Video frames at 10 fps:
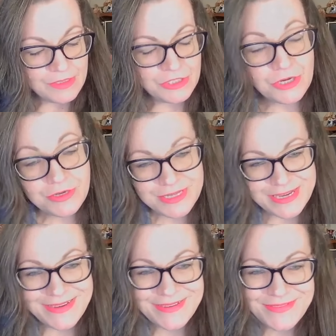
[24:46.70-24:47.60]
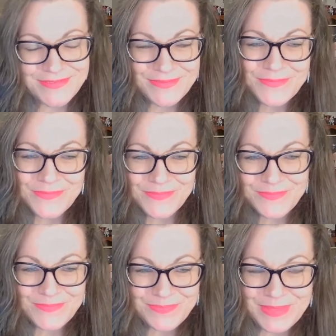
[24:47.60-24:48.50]
Shirley,
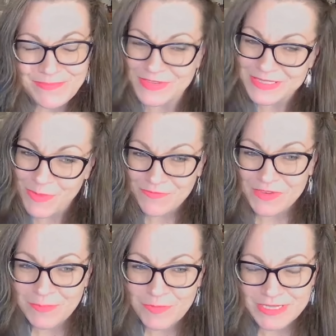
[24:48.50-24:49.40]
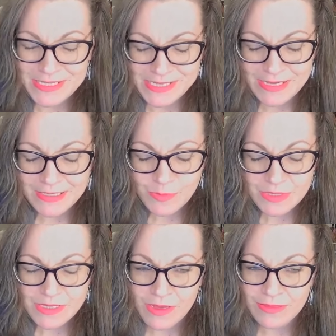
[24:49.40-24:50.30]
Memphis Mafia Princess,
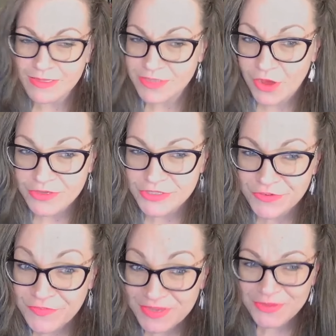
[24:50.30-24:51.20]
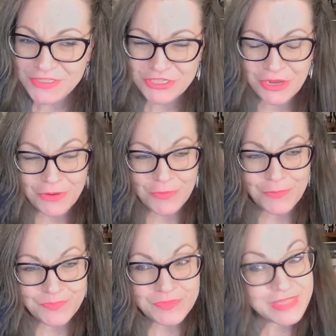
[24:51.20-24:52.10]
was on the Dr. Phil show.
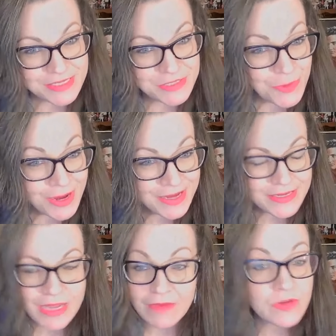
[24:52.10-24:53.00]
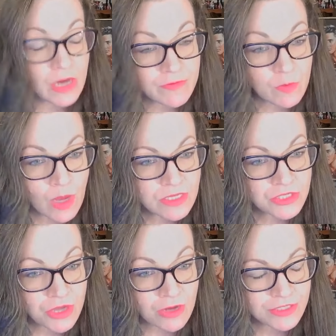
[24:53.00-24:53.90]
That's right. Have you ever
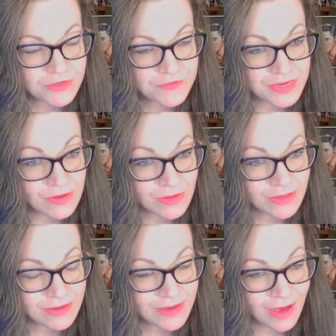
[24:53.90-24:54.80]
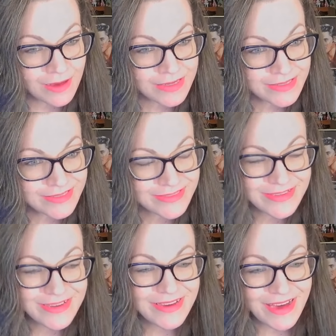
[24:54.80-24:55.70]
watched Dr. Phil, guys?
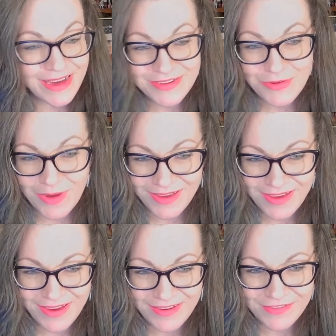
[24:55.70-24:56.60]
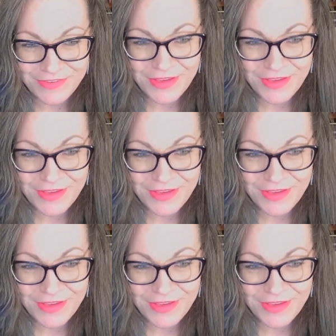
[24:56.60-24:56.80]
I know I have.